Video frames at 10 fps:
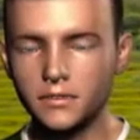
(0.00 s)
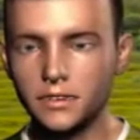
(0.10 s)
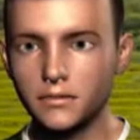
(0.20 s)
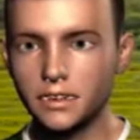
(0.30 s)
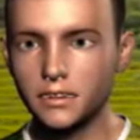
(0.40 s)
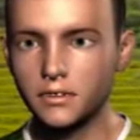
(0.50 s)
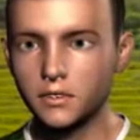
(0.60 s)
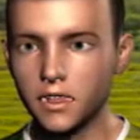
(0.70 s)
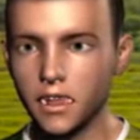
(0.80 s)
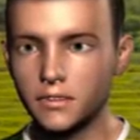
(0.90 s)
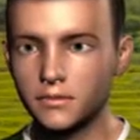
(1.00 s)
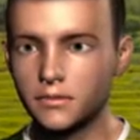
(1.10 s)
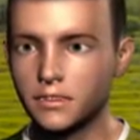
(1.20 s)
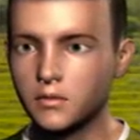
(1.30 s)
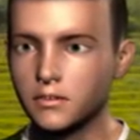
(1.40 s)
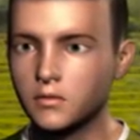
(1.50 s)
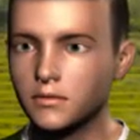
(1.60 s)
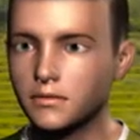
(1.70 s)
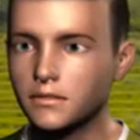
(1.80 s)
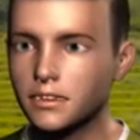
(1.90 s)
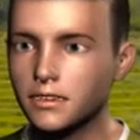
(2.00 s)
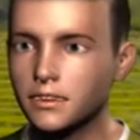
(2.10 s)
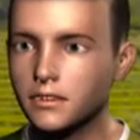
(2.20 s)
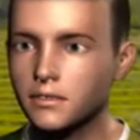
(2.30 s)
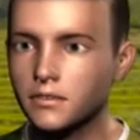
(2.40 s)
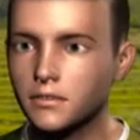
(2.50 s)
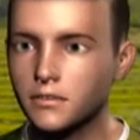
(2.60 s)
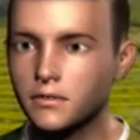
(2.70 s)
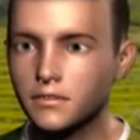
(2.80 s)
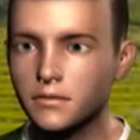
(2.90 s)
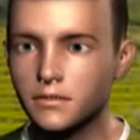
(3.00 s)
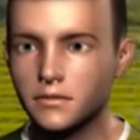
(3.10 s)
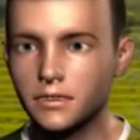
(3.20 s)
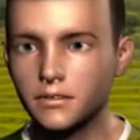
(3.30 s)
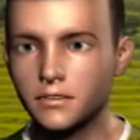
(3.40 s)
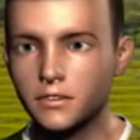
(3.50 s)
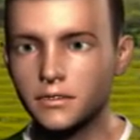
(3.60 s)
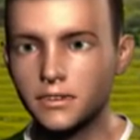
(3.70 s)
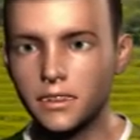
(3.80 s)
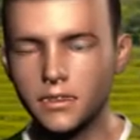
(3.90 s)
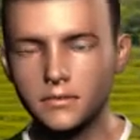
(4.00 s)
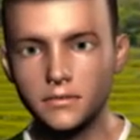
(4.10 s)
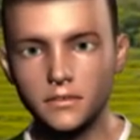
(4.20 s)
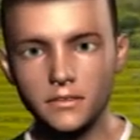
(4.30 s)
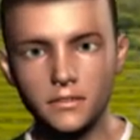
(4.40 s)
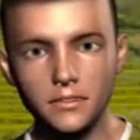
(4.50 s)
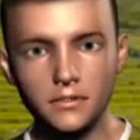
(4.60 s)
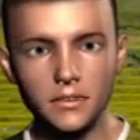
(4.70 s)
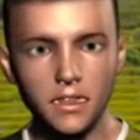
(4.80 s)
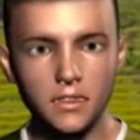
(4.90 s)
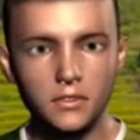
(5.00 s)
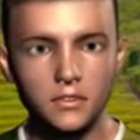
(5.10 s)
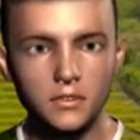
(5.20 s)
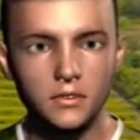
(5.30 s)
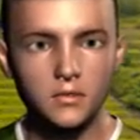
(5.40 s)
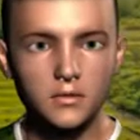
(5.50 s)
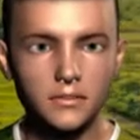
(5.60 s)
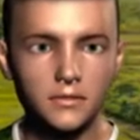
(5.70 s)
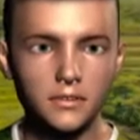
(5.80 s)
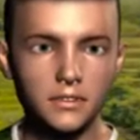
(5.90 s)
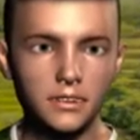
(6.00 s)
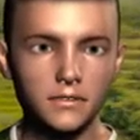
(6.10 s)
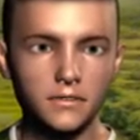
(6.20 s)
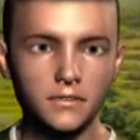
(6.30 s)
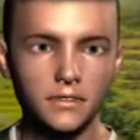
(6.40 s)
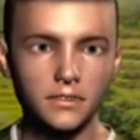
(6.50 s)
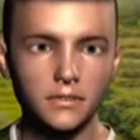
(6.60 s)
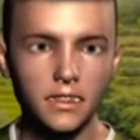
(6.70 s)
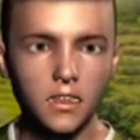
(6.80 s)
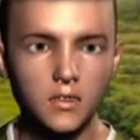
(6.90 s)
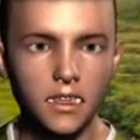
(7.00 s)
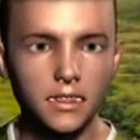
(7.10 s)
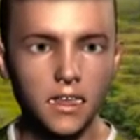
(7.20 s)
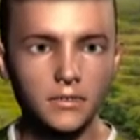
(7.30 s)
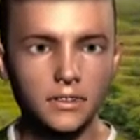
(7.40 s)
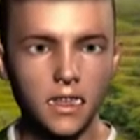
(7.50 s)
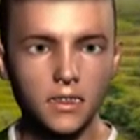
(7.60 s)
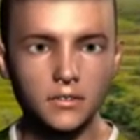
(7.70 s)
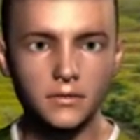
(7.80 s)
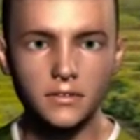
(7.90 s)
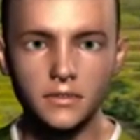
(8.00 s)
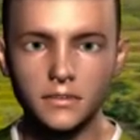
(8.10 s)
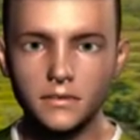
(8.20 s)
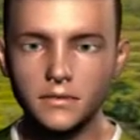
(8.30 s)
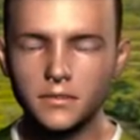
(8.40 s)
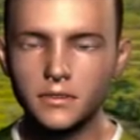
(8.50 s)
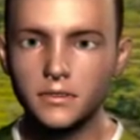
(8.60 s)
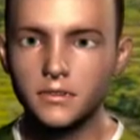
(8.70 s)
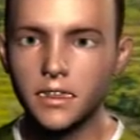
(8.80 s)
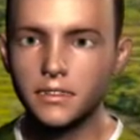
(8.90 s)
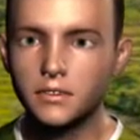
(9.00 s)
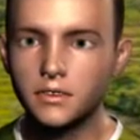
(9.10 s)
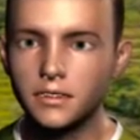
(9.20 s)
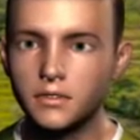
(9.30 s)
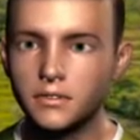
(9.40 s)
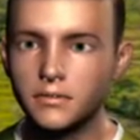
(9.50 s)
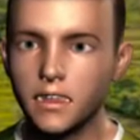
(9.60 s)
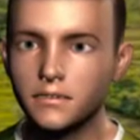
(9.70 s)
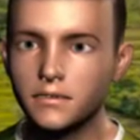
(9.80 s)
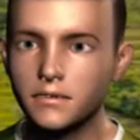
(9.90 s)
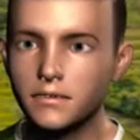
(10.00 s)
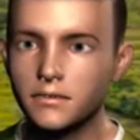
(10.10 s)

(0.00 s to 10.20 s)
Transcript: And God saw the earth, and behold, it was corrupt, for all flesh had corrupted their way on the earth. And God said to Noah,